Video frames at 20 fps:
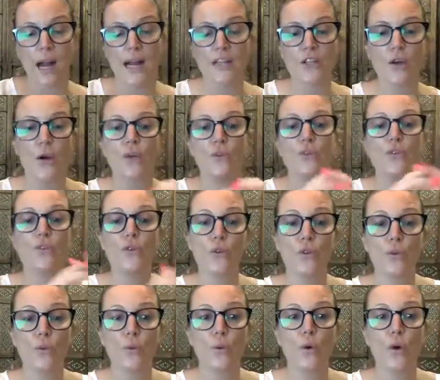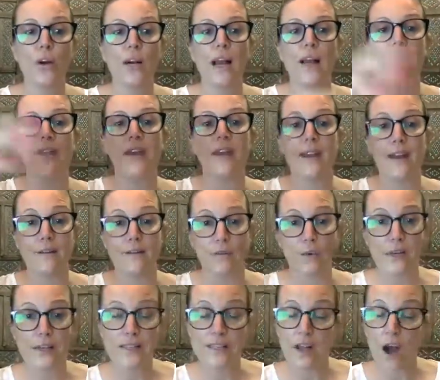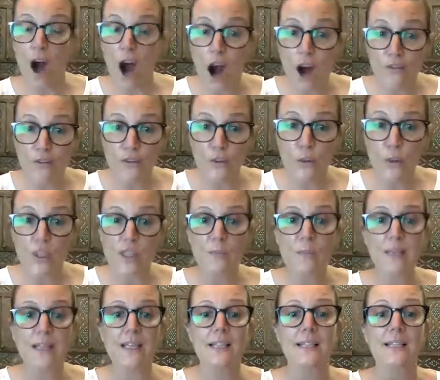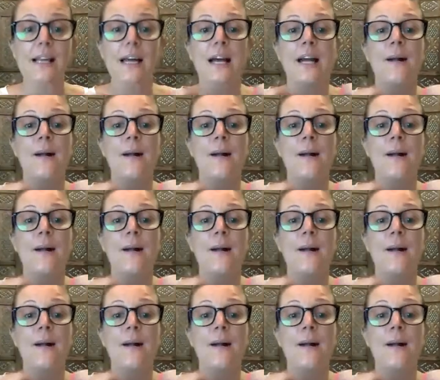I don't do the work and then invoice afterwards because